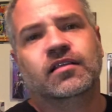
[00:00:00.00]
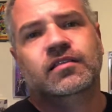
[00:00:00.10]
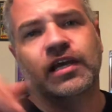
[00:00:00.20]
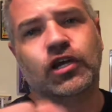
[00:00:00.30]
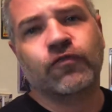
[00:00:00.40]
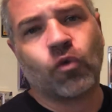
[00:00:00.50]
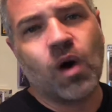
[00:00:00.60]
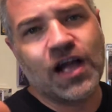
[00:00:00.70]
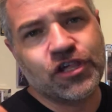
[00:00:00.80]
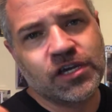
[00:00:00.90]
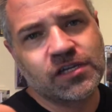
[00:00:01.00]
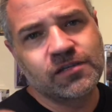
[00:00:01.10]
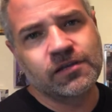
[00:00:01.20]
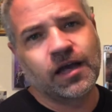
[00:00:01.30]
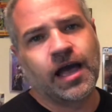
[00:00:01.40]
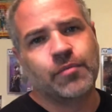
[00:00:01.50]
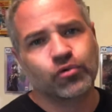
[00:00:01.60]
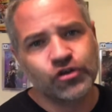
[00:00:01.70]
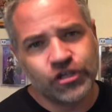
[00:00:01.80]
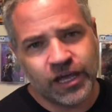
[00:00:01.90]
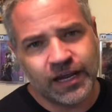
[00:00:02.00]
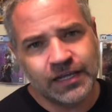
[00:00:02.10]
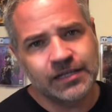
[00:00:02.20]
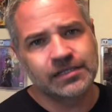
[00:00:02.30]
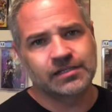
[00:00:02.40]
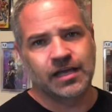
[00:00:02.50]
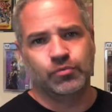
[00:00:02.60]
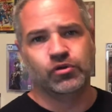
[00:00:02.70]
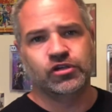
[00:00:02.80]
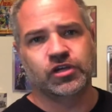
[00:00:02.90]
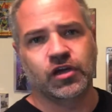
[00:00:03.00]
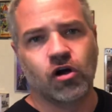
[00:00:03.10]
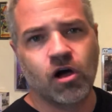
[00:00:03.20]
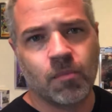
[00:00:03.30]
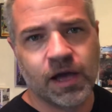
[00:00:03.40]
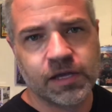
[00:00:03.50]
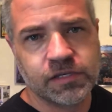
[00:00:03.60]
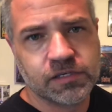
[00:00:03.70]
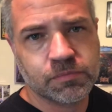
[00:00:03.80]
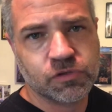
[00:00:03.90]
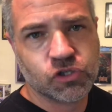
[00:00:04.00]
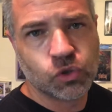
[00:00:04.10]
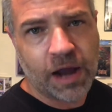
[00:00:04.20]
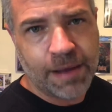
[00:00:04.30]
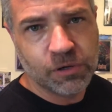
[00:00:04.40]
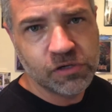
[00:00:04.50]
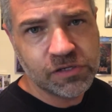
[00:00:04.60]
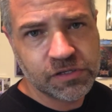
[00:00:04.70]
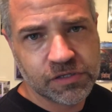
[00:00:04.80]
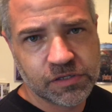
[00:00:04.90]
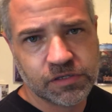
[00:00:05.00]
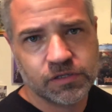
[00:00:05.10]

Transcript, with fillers: Thank you for watching. I appreciate it. I appreciate all my subscribers.